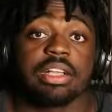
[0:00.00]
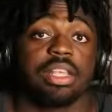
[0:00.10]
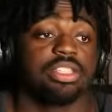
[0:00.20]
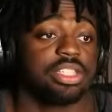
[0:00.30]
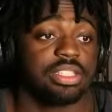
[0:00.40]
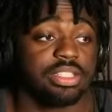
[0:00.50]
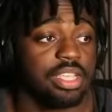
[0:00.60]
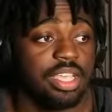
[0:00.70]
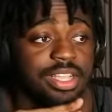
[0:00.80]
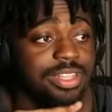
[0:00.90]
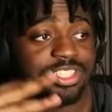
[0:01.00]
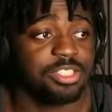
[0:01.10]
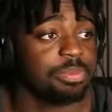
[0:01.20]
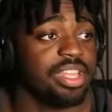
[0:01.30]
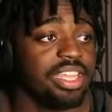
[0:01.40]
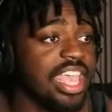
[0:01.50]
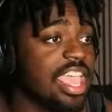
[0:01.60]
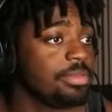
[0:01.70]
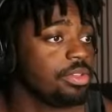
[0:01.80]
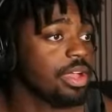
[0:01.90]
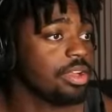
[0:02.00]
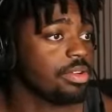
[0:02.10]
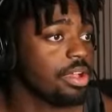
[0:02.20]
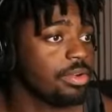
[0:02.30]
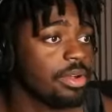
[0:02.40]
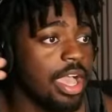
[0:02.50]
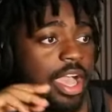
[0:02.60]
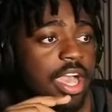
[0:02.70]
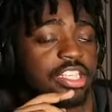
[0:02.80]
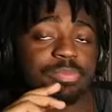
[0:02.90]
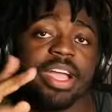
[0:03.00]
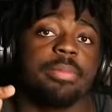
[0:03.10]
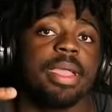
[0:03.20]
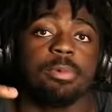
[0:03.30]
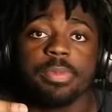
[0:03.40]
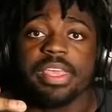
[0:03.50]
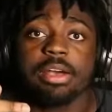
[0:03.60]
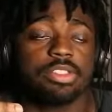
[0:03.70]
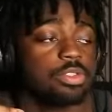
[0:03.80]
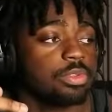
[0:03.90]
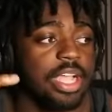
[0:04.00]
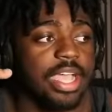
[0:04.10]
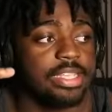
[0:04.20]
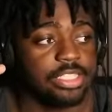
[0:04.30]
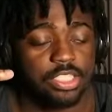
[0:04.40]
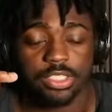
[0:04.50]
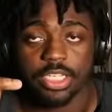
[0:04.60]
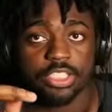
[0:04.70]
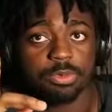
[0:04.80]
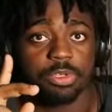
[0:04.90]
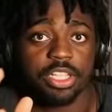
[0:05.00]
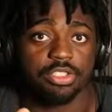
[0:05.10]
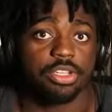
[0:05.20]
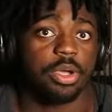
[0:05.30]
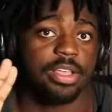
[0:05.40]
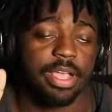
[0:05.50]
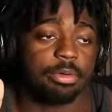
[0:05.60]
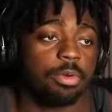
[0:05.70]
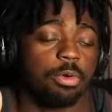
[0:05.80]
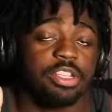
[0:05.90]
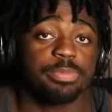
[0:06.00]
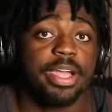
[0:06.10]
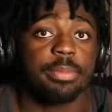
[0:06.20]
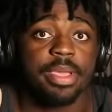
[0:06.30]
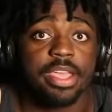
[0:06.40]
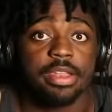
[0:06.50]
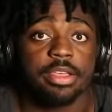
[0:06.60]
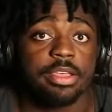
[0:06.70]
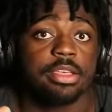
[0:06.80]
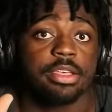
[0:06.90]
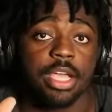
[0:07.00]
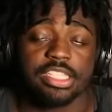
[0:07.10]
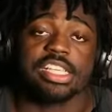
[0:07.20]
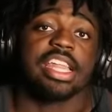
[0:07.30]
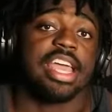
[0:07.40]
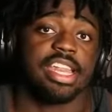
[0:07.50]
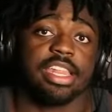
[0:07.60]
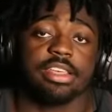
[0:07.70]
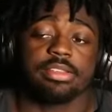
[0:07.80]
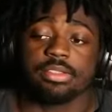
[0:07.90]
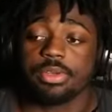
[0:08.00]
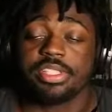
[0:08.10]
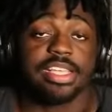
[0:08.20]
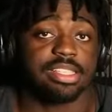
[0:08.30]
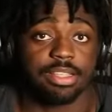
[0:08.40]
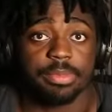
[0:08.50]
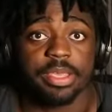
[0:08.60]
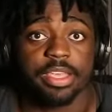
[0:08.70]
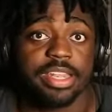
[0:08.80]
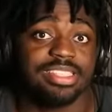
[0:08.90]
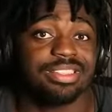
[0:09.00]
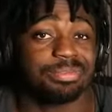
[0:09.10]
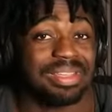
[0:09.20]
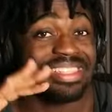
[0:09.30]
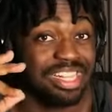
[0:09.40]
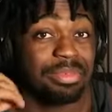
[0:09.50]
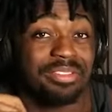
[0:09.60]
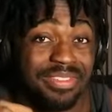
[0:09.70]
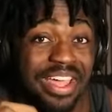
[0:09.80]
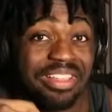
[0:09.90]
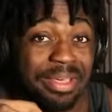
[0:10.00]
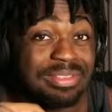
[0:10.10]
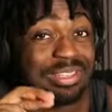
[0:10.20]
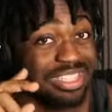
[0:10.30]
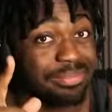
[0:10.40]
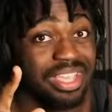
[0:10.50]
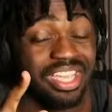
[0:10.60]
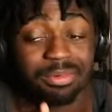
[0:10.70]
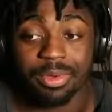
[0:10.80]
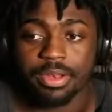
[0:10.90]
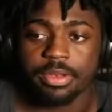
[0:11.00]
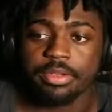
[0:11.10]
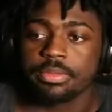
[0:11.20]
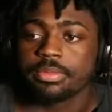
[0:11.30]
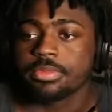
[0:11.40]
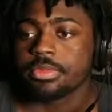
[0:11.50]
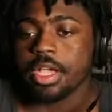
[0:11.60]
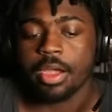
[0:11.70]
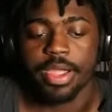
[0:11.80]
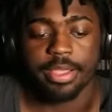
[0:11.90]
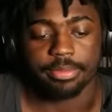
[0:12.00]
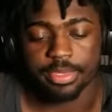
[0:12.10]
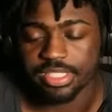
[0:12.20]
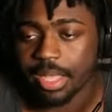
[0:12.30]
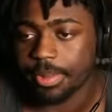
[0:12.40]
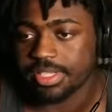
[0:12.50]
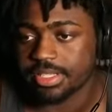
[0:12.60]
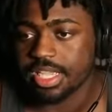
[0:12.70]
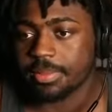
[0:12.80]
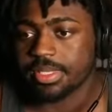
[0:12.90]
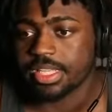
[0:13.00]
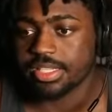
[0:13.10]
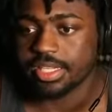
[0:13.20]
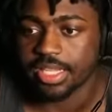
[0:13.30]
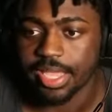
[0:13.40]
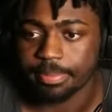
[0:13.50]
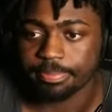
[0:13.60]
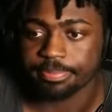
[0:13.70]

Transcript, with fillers: let's just let's just play the game, dude. I don't know. Uh, Spider-Man will be out soon, guys. I just I just want to let you know I, I recorded Spider-Man. I just got to edit it, so it takes a little bit, and it's the it's gonna be the finale episode. It's gonna be a good one. All right, let's stop wasting time. Let's get into the game.